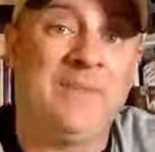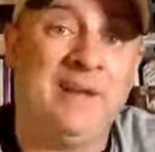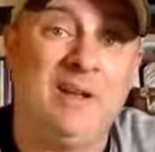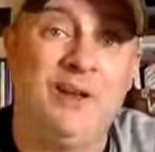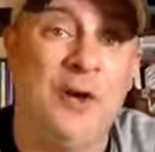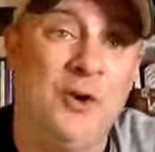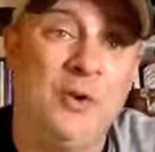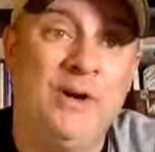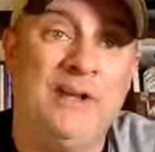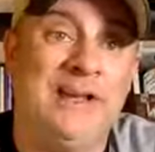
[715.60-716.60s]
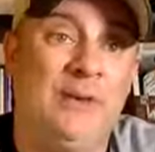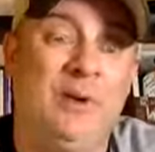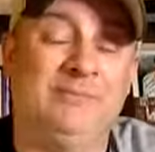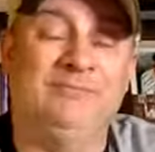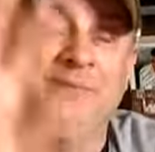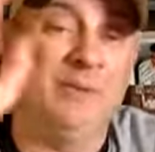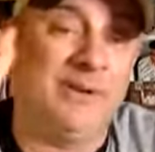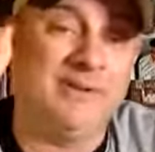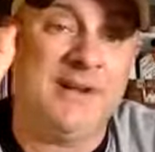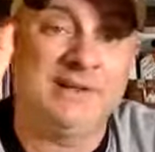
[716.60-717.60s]
go get one. You
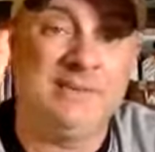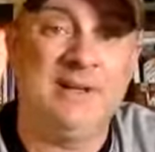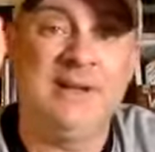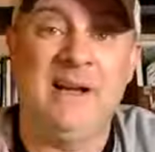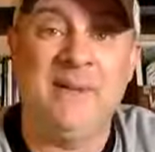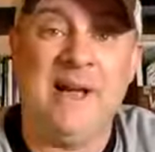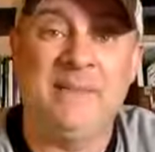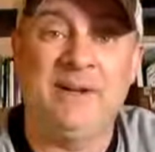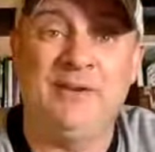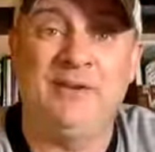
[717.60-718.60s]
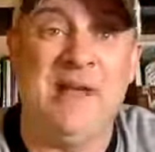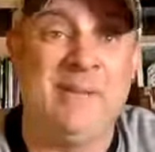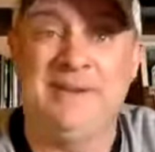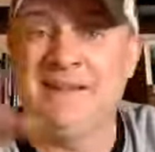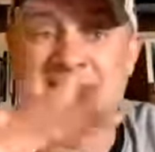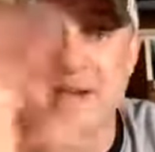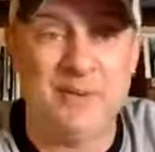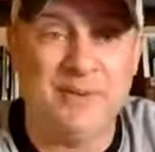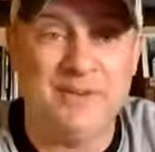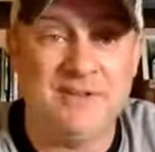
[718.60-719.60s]
want to talk to me? I'm happy to do that, but that's not
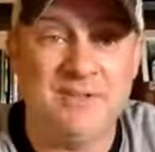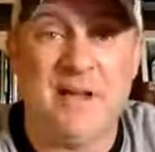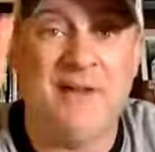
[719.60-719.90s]
what this is about.